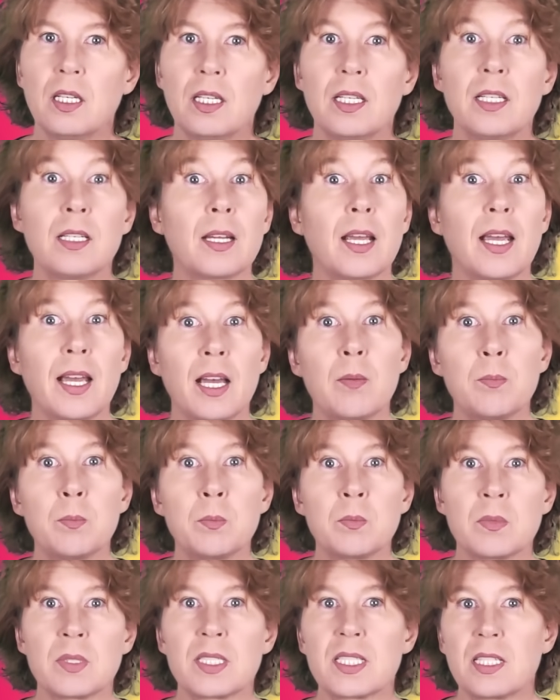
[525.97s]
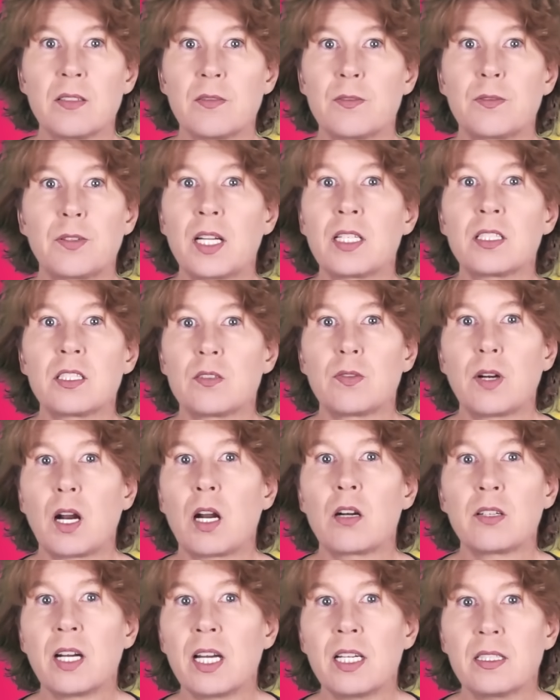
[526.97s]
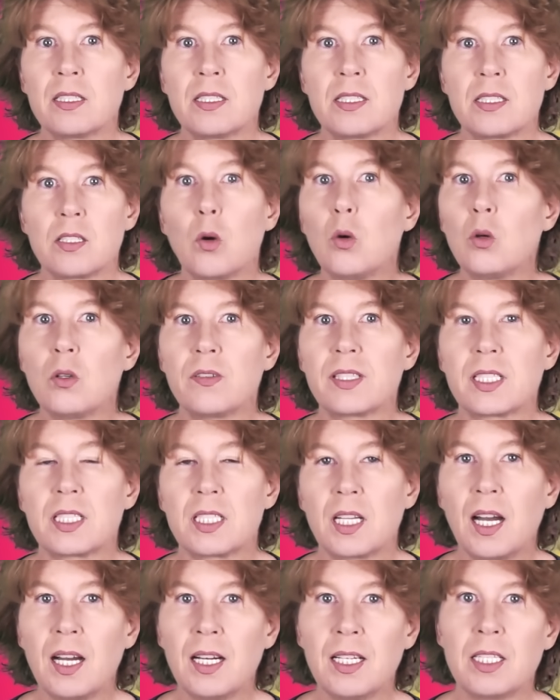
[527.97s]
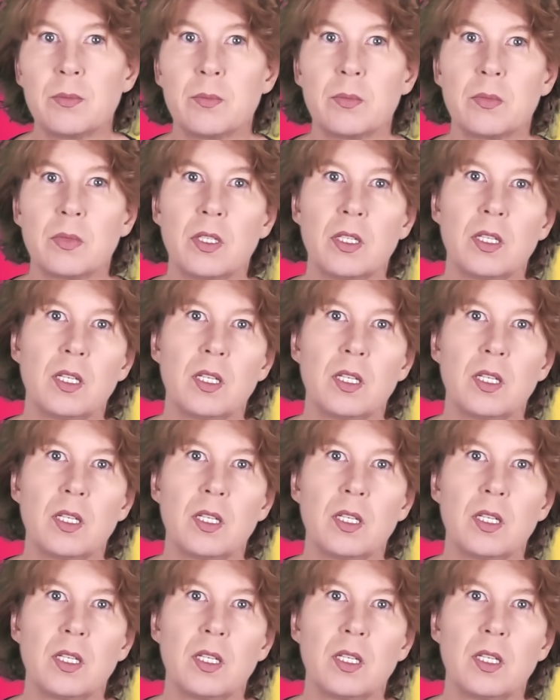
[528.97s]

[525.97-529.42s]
it happens in front of our eyes all the time.